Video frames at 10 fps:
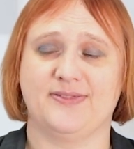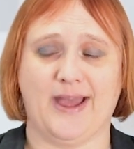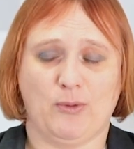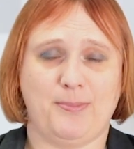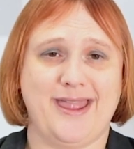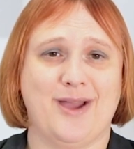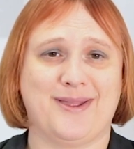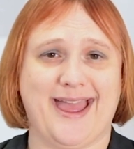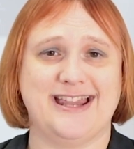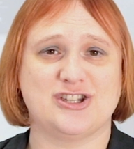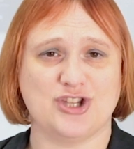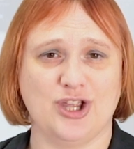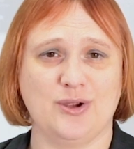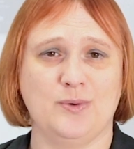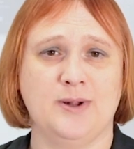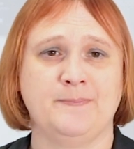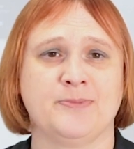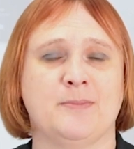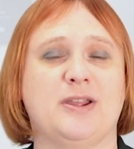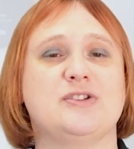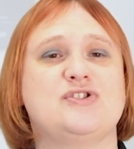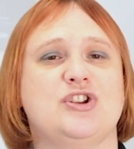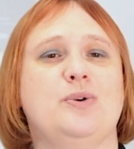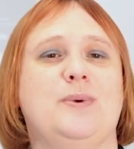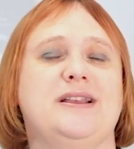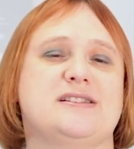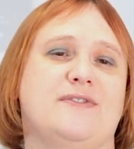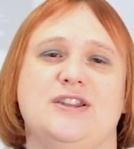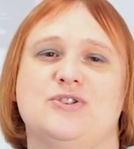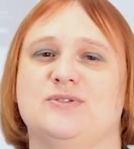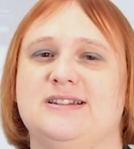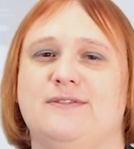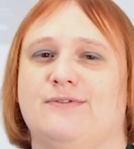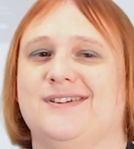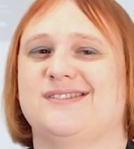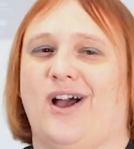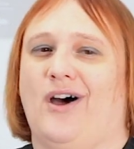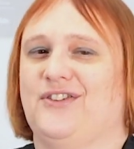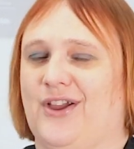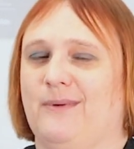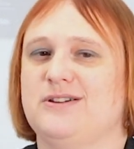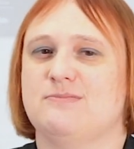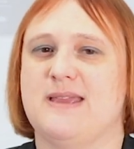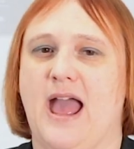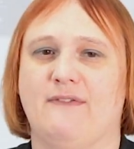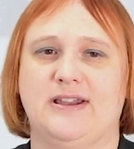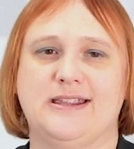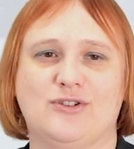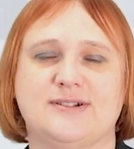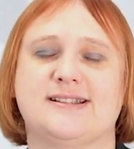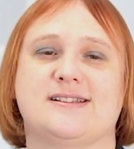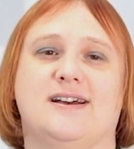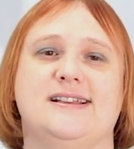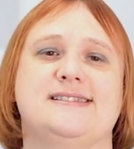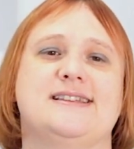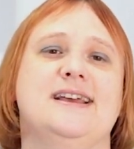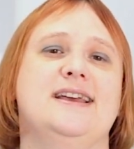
that will be okay too, because 2 weeks of initial deliveries aren't going to be heavily criticised